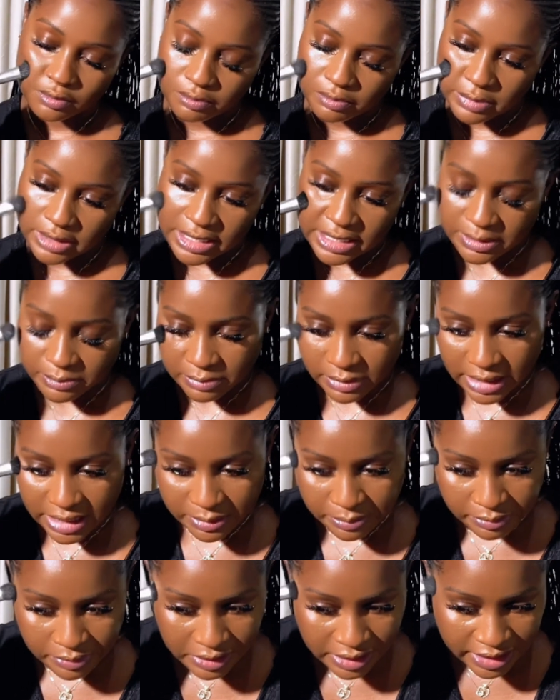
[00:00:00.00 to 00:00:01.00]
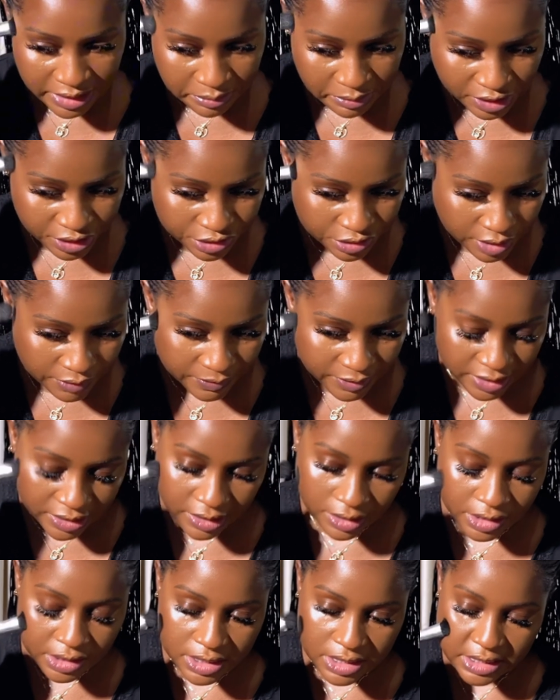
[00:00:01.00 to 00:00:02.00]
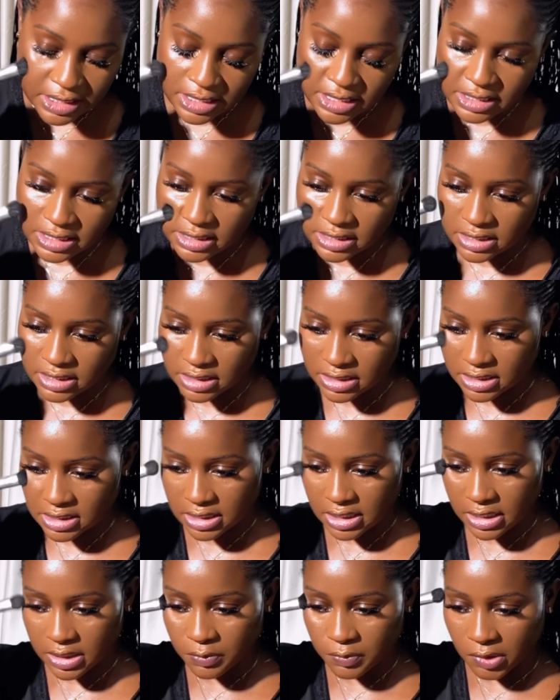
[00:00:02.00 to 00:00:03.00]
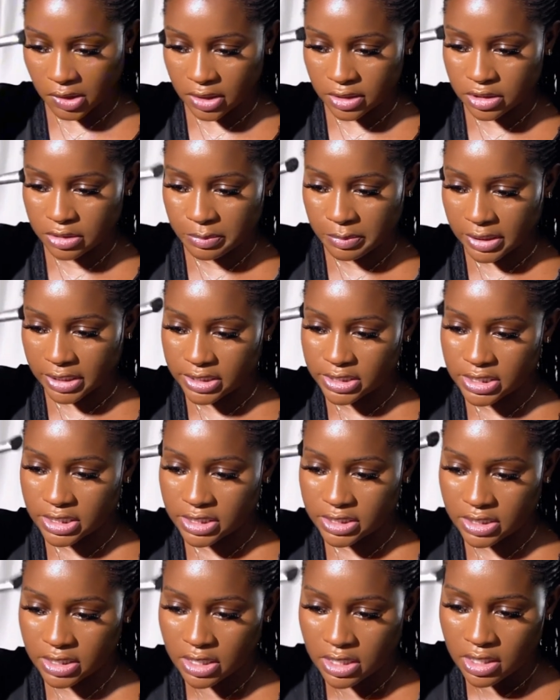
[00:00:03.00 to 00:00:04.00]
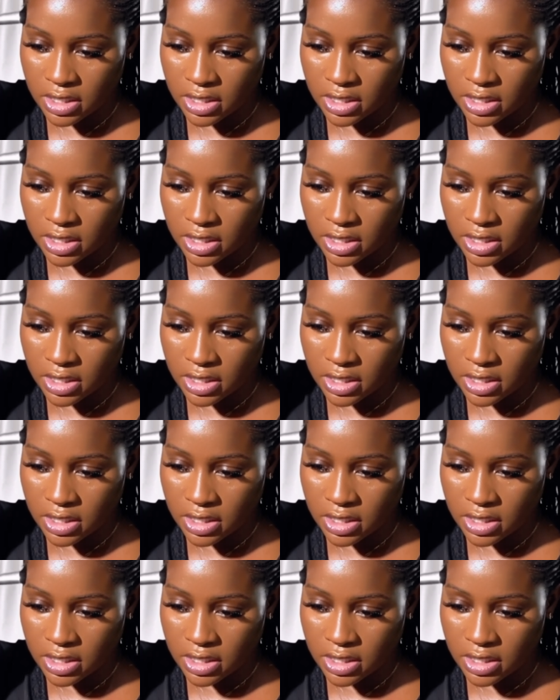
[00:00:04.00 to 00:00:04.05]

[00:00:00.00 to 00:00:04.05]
Blend, blend, blend. Make sure everything sinks into the skin. We're underpainting.